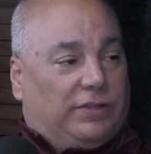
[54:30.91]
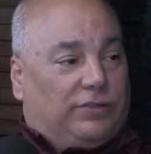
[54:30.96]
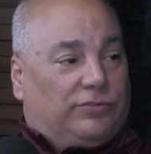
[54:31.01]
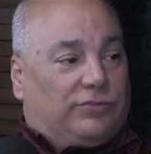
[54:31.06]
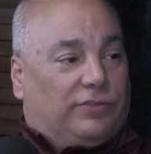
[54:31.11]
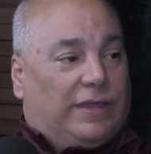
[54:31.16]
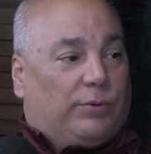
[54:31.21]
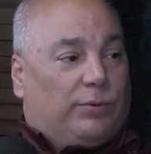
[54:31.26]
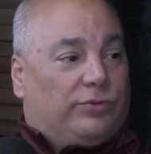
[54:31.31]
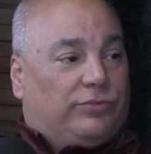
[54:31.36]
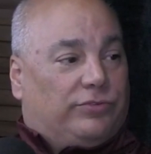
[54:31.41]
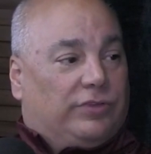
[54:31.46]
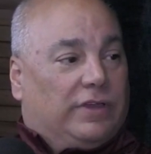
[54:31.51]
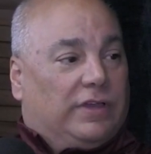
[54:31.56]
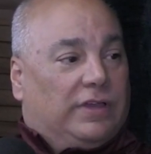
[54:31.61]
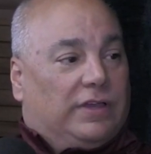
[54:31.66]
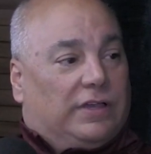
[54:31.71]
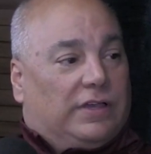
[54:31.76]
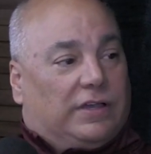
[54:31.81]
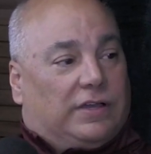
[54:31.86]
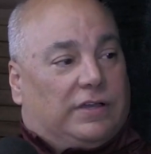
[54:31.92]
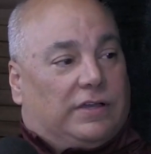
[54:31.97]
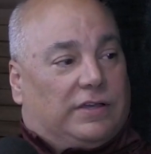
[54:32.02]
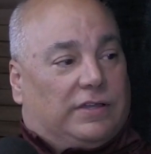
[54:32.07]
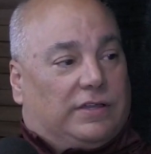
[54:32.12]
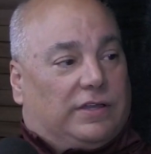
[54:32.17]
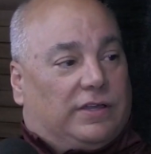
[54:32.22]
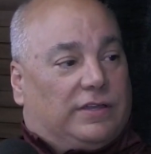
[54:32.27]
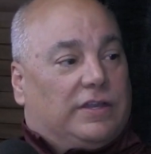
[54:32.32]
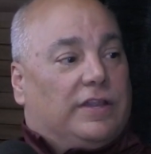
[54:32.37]
So that was
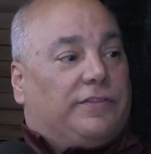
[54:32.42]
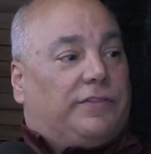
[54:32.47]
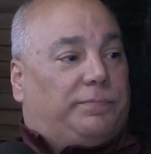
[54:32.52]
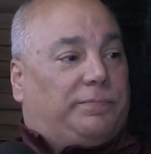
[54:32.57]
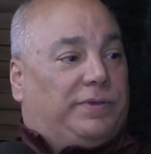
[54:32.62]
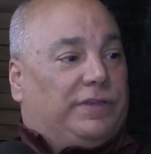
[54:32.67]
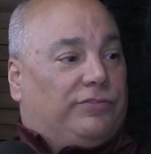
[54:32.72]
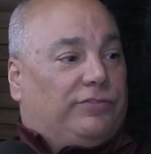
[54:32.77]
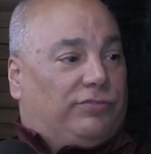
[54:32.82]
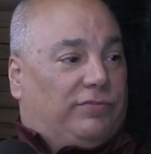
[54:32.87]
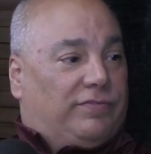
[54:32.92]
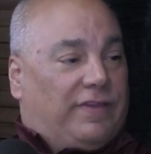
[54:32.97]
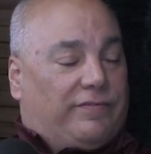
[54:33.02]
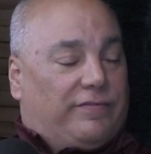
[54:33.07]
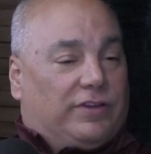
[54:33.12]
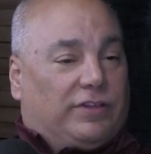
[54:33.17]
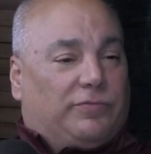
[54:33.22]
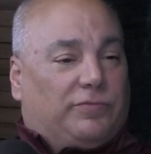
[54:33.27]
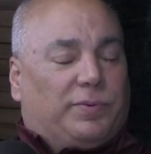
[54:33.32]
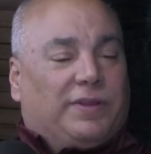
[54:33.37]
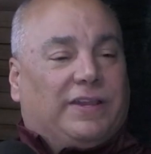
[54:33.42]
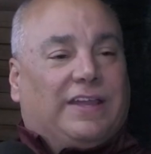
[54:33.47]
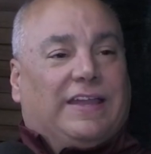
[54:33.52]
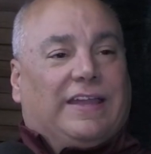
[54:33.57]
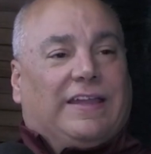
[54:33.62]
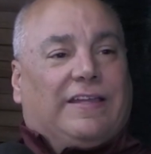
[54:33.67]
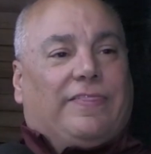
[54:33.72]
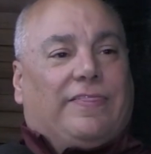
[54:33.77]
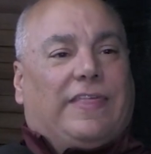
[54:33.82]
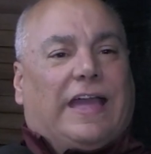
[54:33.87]
another piece of evidence. But
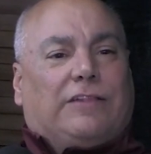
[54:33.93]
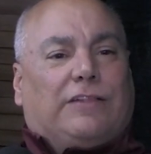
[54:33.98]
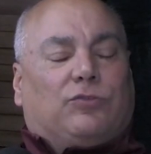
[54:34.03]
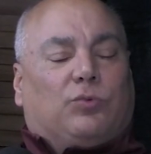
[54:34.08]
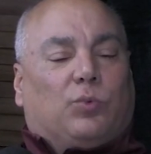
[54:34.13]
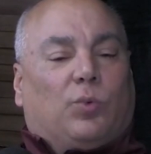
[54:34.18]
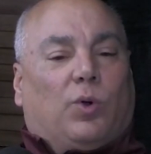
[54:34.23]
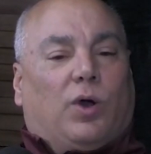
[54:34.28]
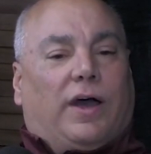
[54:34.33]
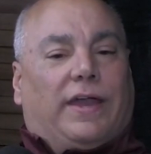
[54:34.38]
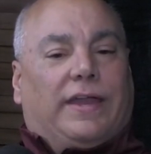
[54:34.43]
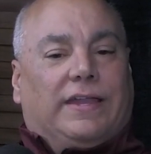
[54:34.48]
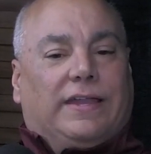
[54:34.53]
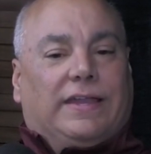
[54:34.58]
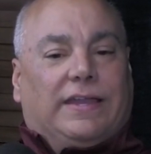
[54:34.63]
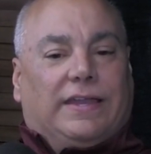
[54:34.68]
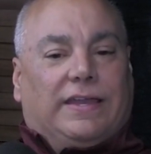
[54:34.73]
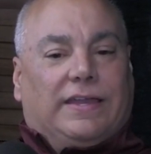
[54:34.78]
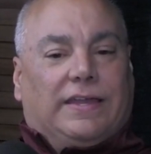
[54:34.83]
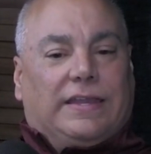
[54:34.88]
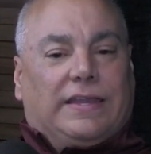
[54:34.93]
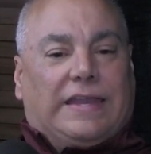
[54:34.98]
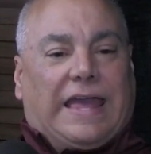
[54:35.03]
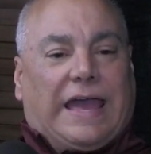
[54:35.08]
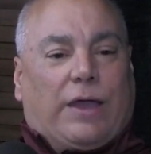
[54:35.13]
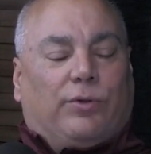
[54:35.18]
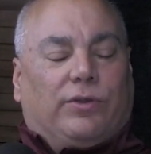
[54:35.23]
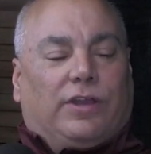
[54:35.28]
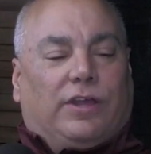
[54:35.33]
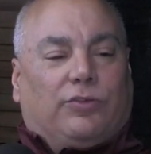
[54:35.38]
that's why
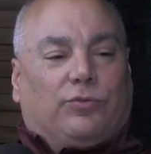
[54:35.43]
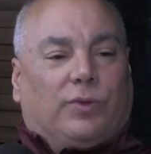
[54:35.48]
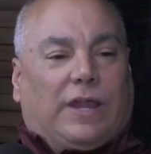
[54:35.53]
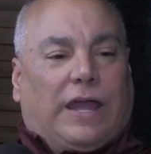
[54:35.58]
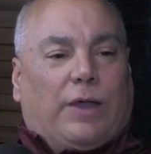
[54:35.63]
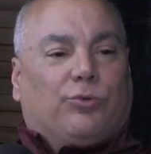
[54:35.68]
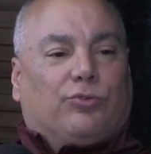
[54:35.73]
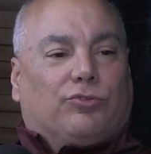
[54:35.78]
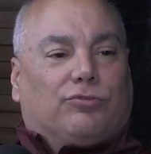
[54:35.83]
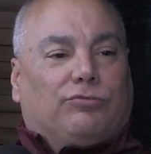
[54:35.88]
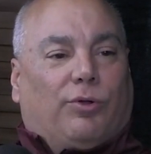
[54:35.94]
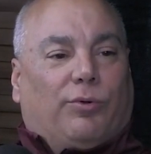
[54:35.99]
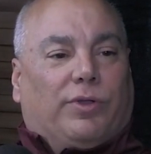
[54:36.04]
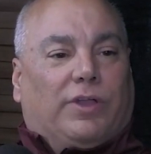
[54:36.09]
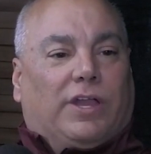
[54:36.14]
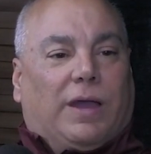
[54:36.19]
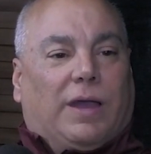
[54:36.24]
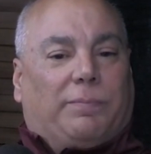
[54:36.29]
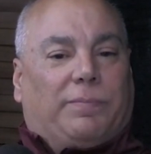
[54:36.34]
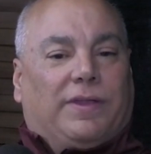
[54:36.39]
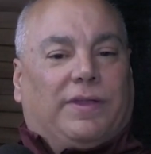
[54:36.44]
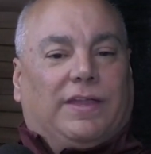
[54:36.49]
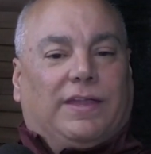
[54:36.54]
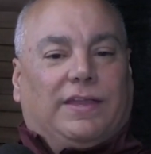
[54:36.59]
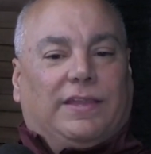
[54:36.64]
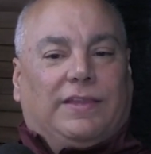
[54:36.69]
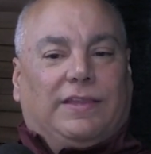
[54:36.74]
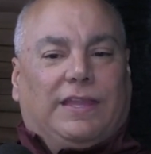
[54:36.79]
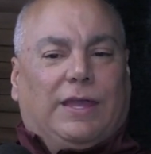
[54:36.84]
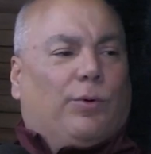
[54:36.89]
nowadays, when I was growing up,
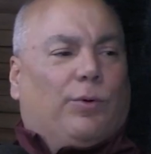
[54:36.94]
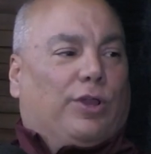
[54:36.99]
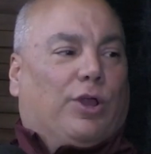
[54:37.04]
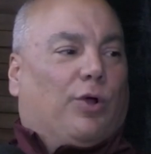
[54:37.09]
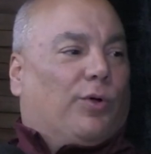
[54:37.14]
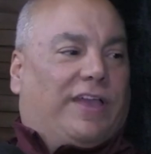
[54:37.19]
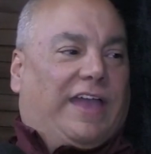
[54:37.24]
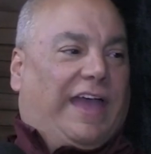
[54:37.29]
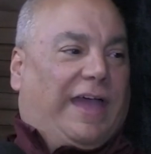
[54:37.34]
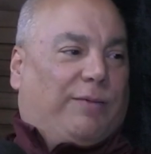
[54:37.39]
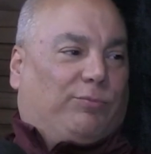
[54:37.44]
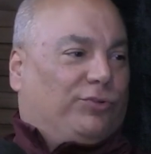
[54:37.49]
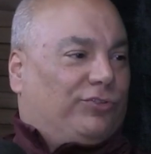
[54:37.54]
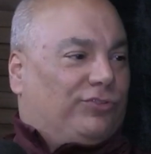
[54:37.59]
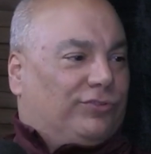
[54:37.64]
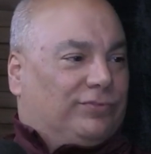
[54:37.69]
there were no cameras.